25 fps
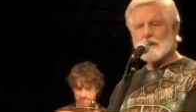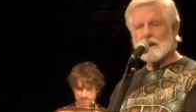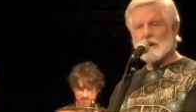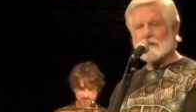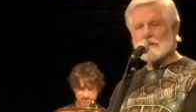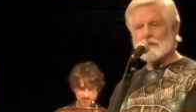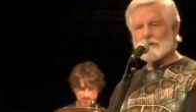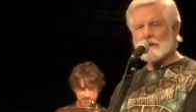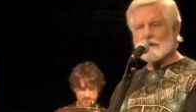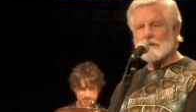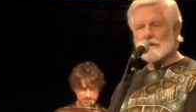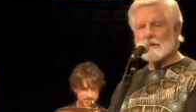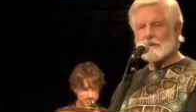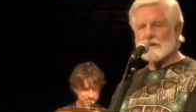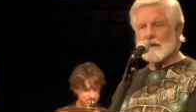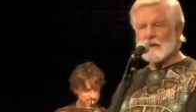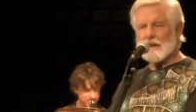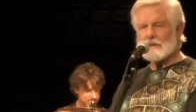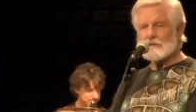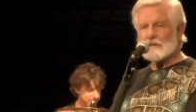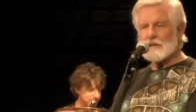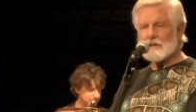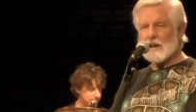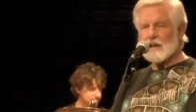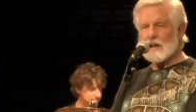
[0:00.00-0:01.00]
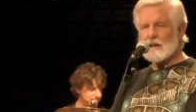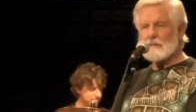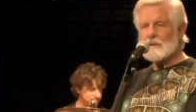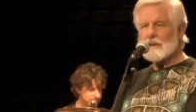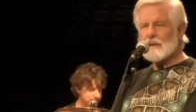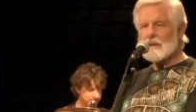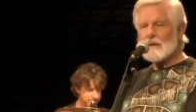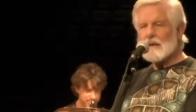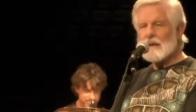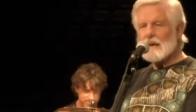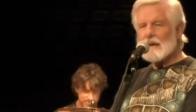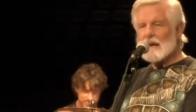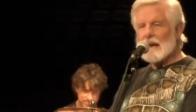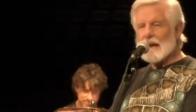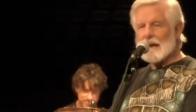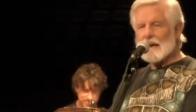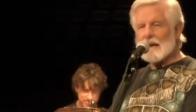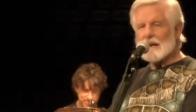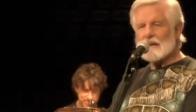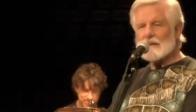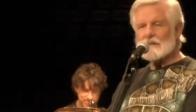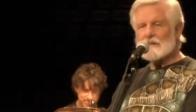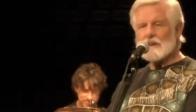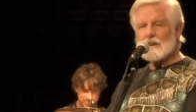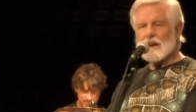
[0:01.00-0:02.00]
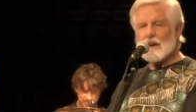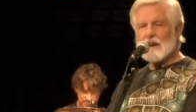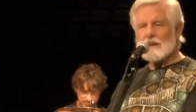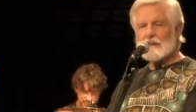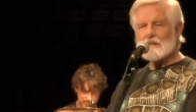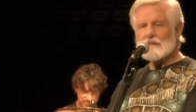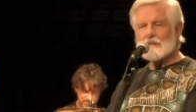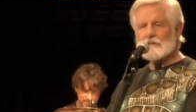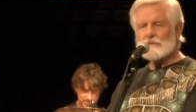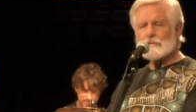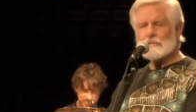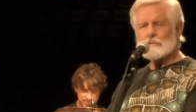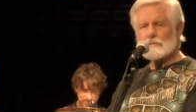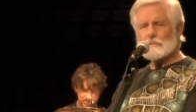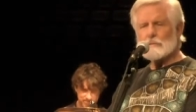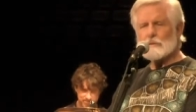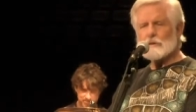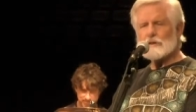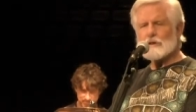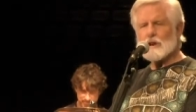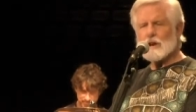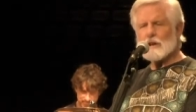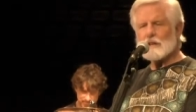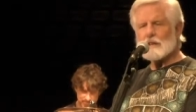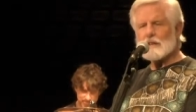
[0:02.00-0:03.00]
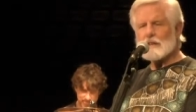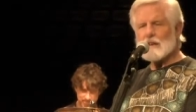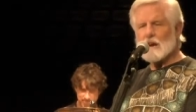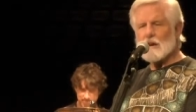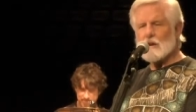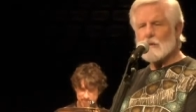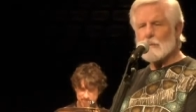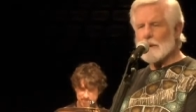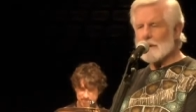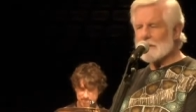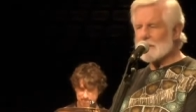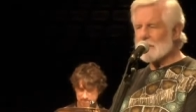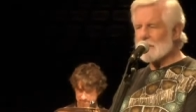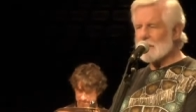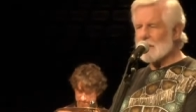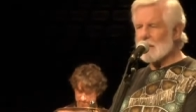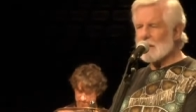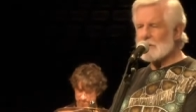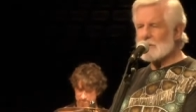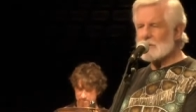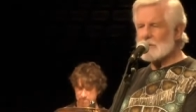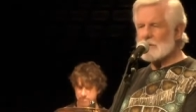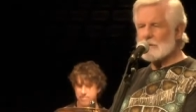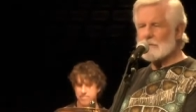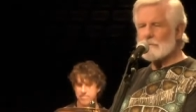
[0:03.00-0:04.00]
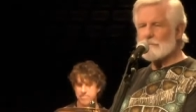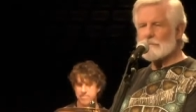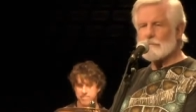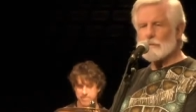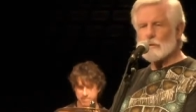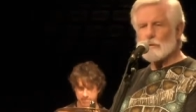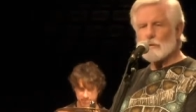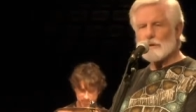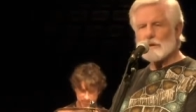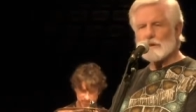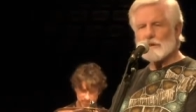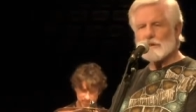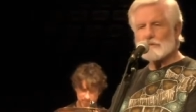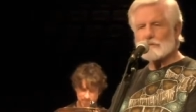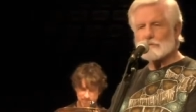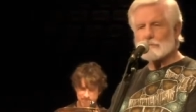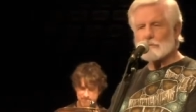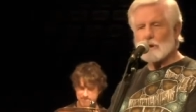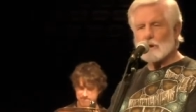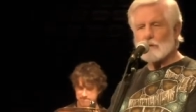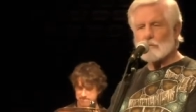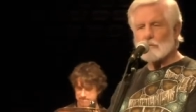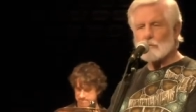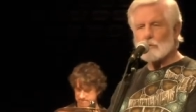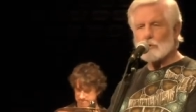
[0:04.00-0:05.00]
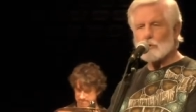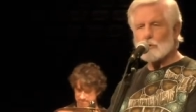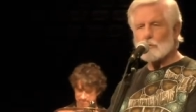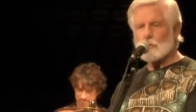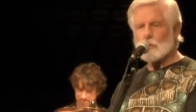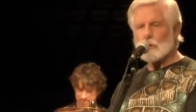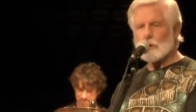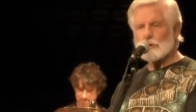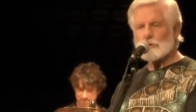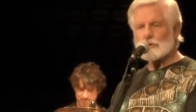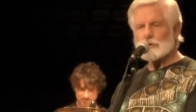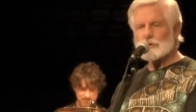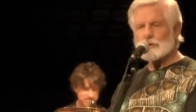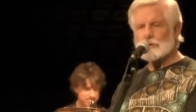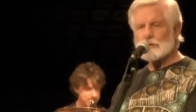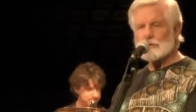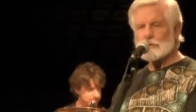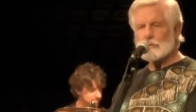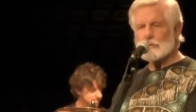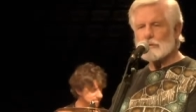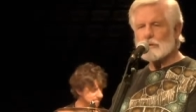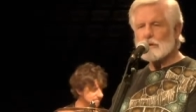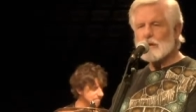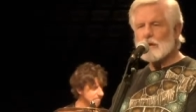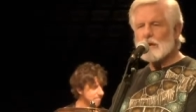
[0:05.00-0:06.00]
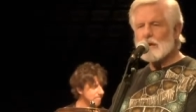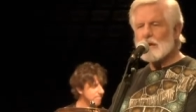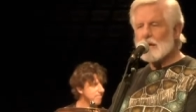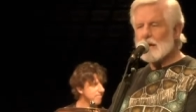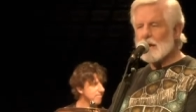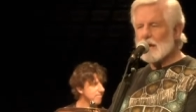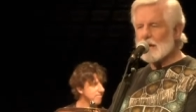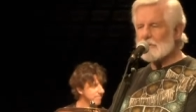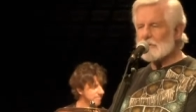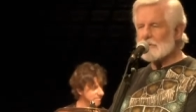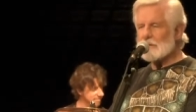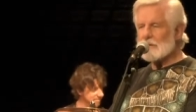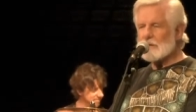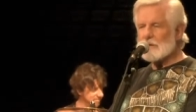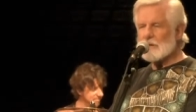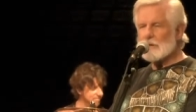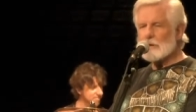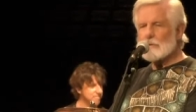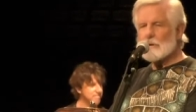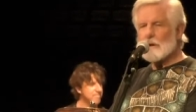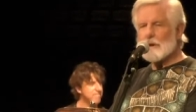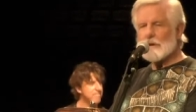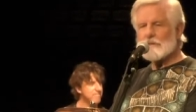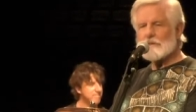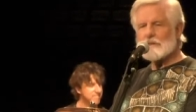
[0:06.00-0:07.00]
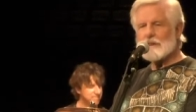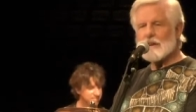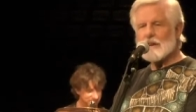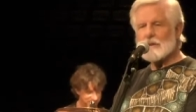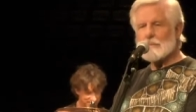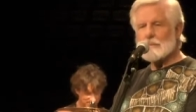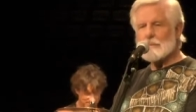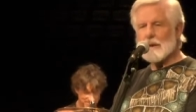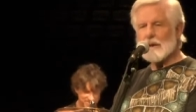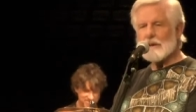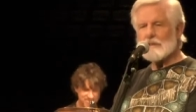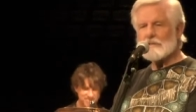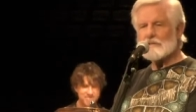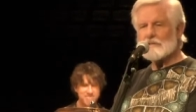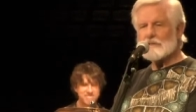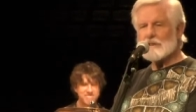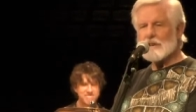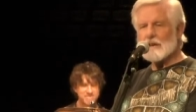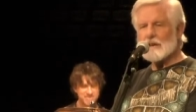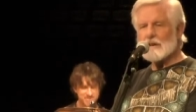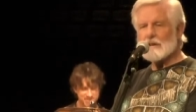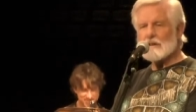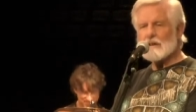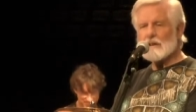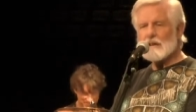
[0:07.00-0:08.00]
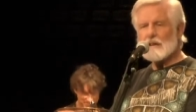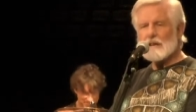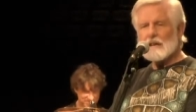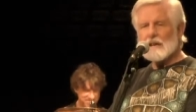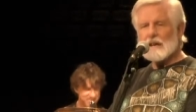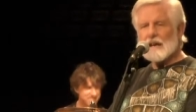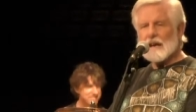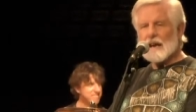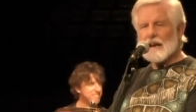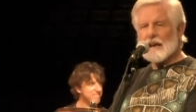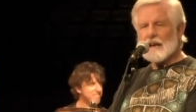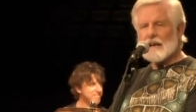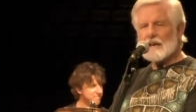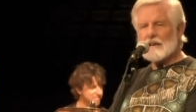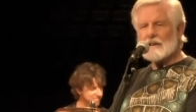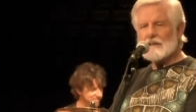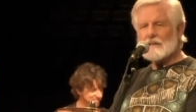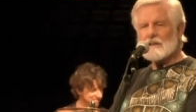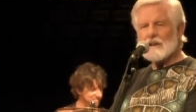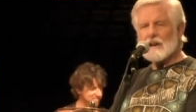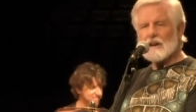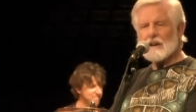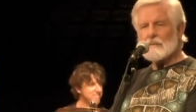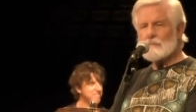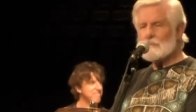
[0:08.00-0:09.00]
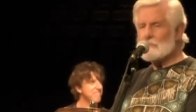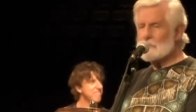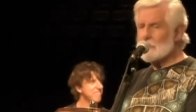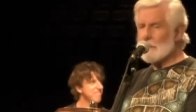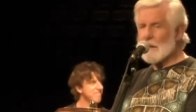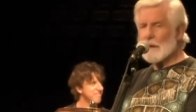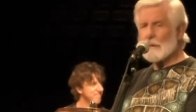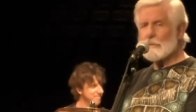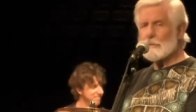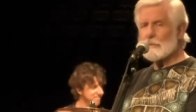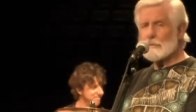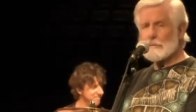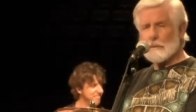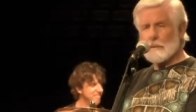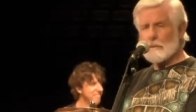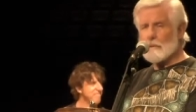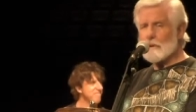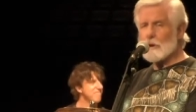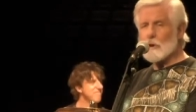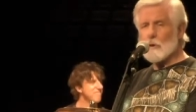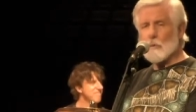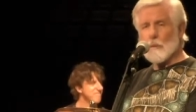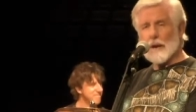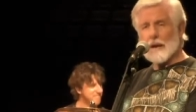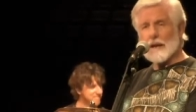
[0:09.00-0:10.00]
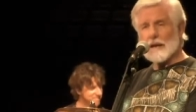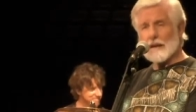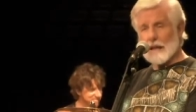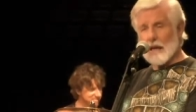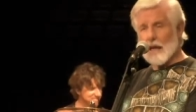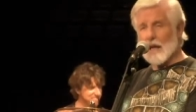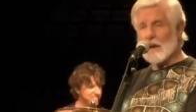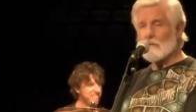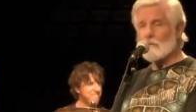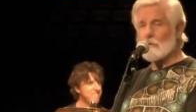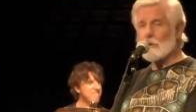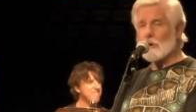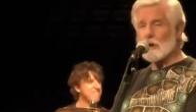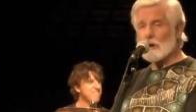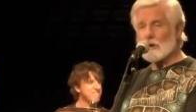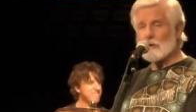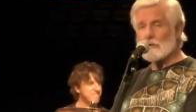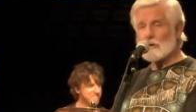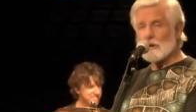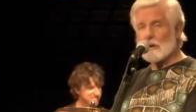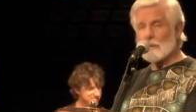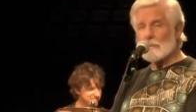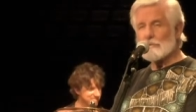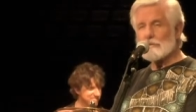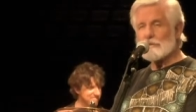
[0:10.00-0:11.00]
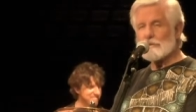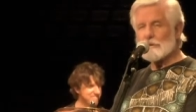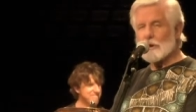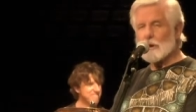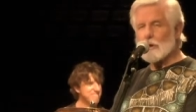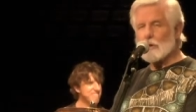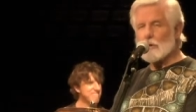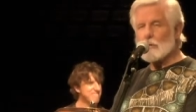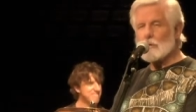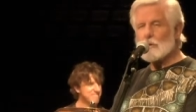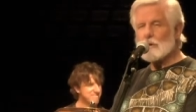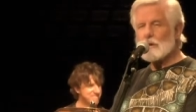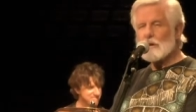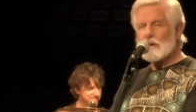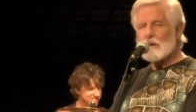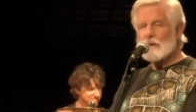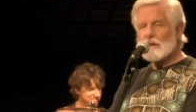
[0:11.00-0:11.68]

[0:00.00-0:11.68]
down there at that time. And uh, this is we're talking now about the 1940s, around World War II. And so the U.S. had a base there, and uh, they were throwing away a lot of oil drums. So